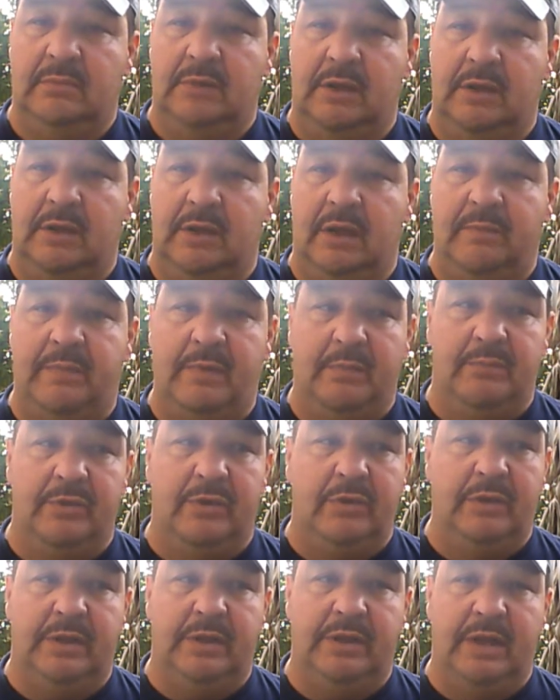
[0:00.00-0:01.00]
I've been
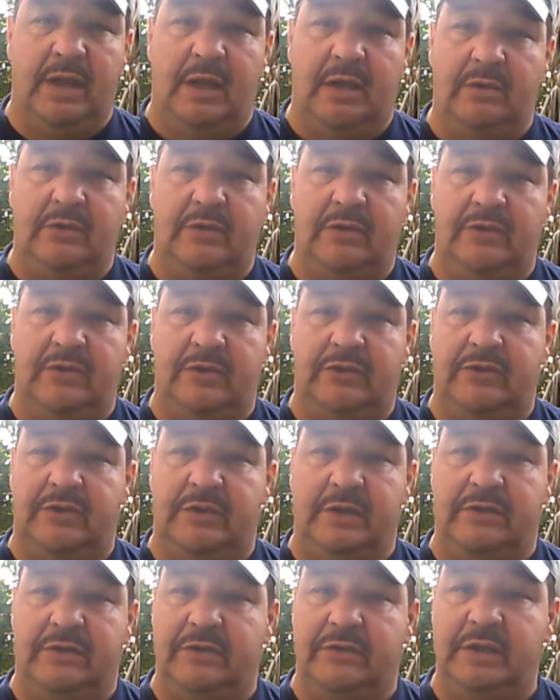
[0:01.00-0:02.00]
broken down to such a
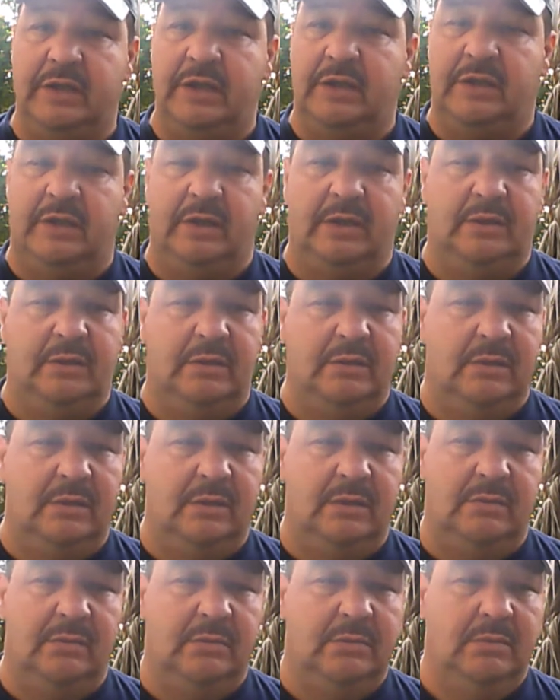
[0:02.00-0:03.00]
degree that
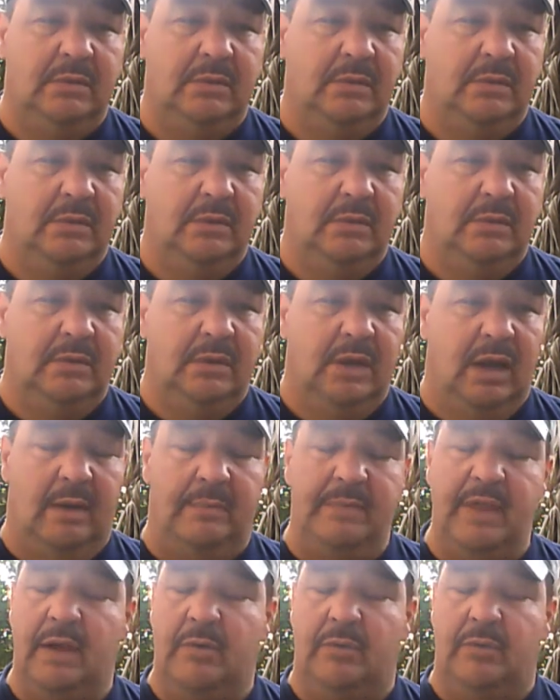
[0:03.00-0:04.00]

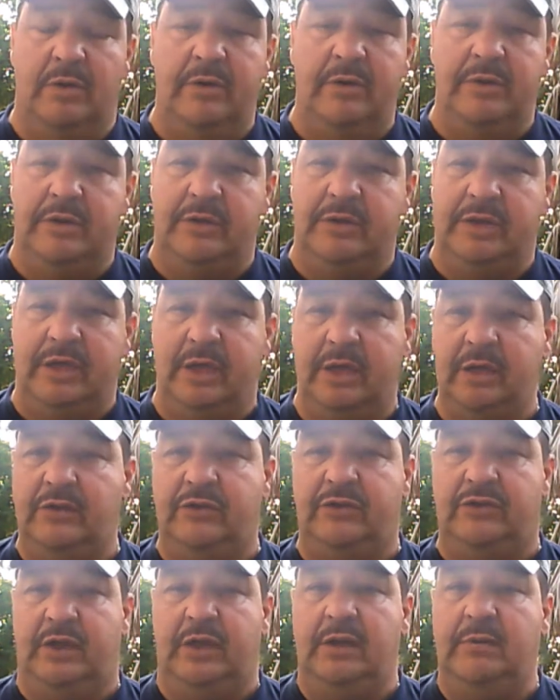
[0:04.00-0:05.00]
I'm not worried. You can't
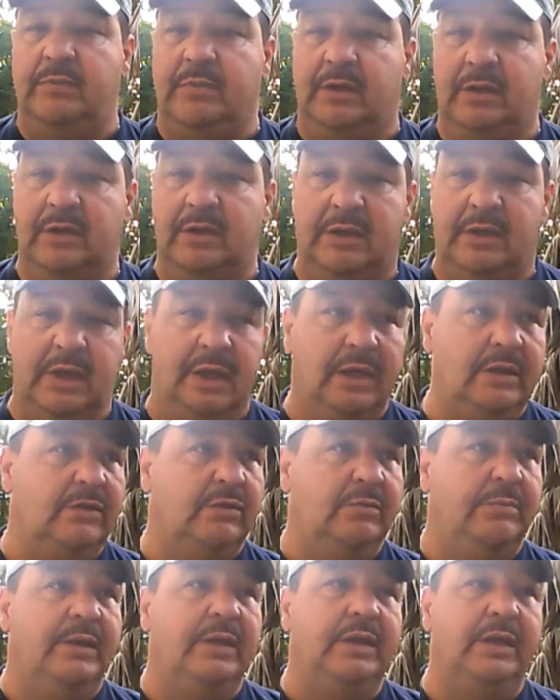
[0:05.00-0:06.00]
shame me. You can't
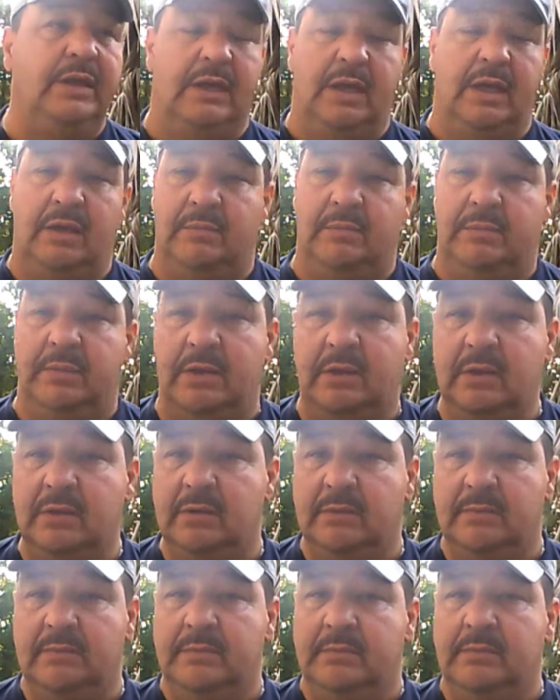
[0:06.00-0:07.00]
humiliate me
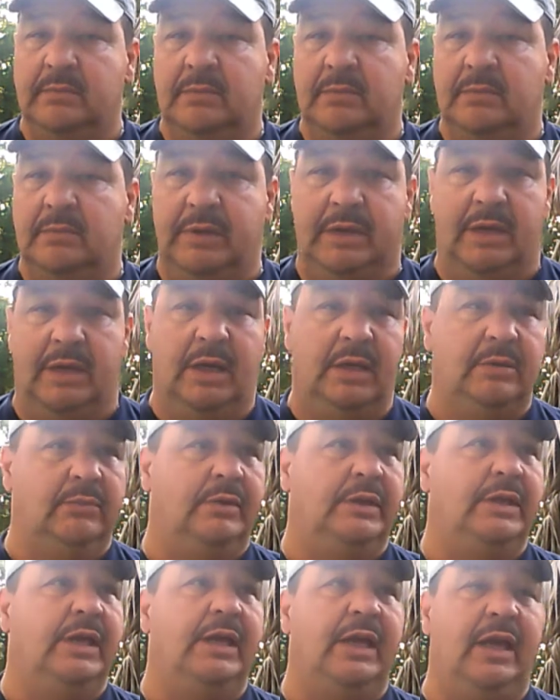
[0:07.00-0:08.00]
beyond
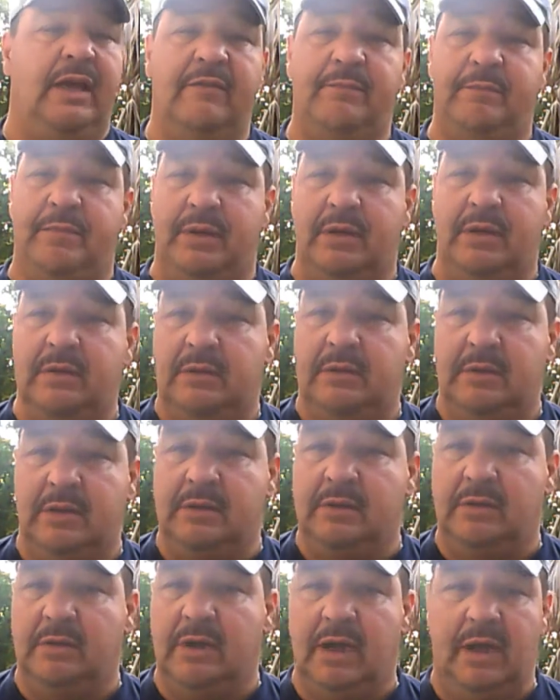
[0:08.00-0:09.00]
what I have been.
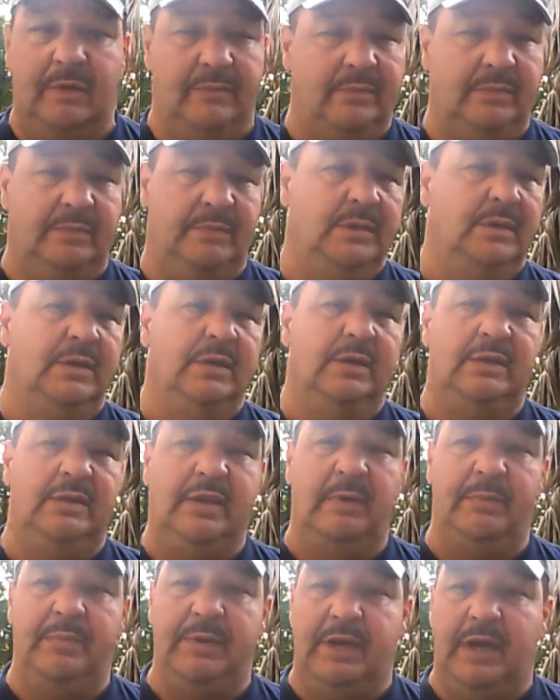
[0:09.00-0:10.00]
I haven't
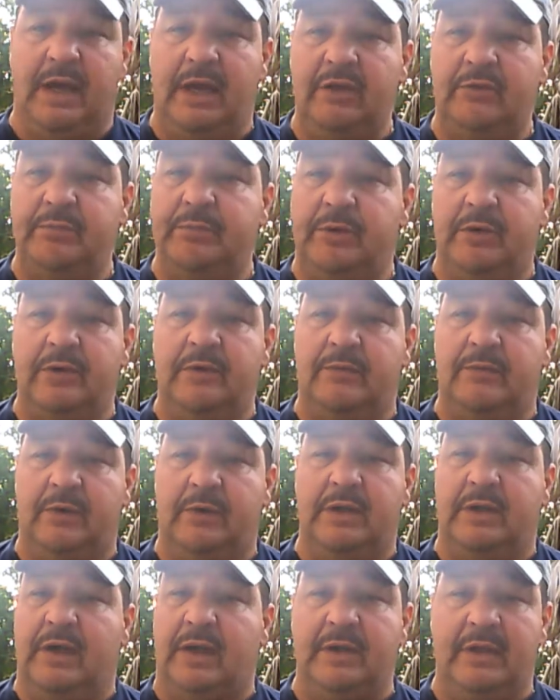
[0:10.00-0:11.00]
tip of the iceberg of
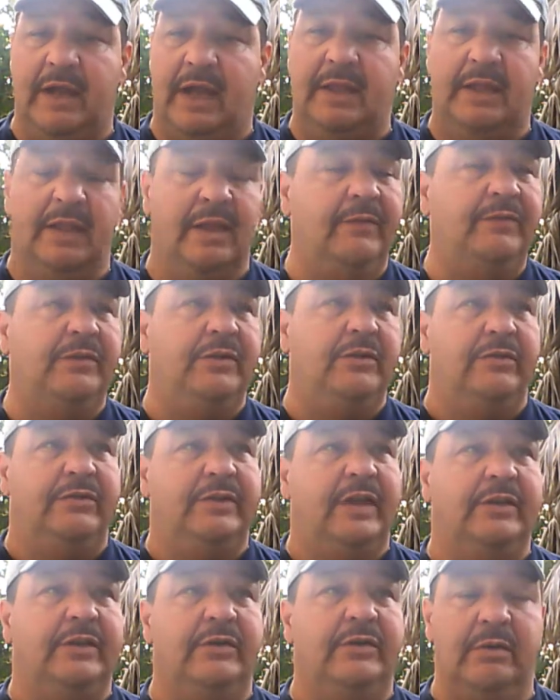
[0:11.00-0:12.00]
what I love to use
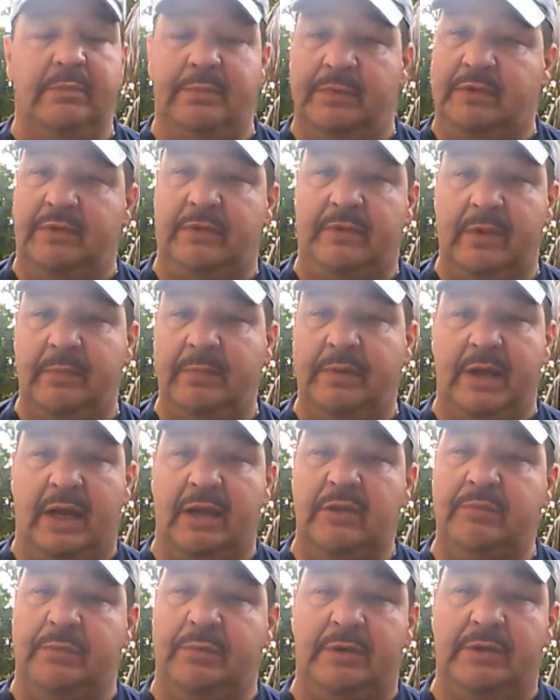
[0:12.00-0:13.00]
that term, but it's tip of the
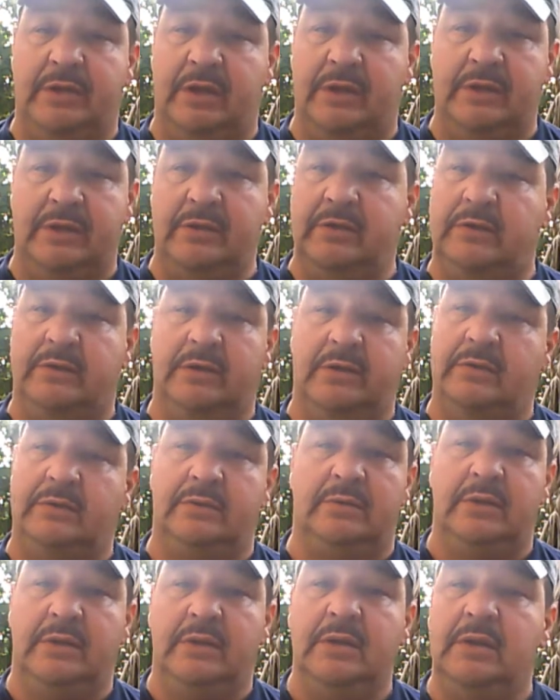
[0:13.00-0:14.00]
iceberg, Doug. You don't
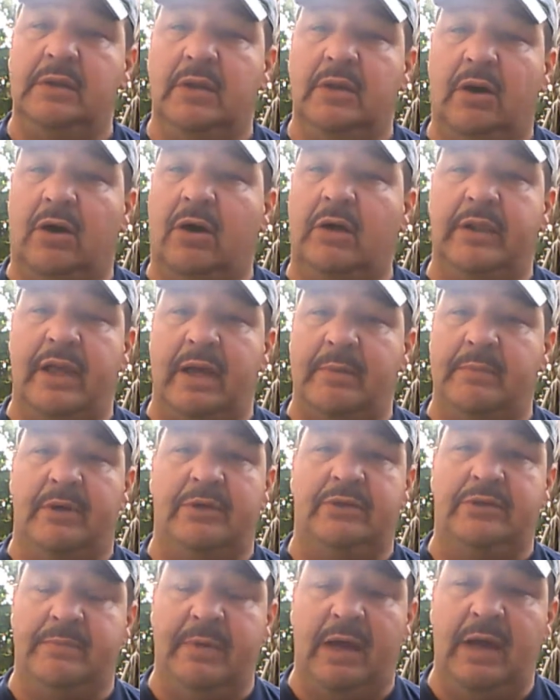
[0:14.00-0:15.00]
know all that
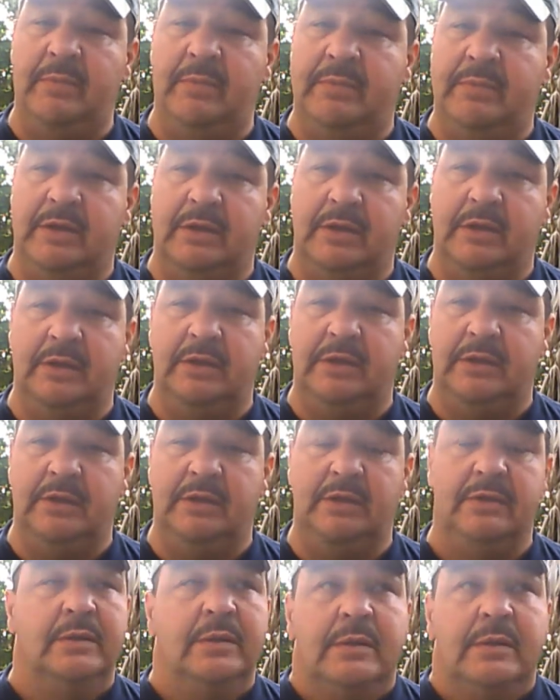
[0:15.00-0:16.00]
much about me.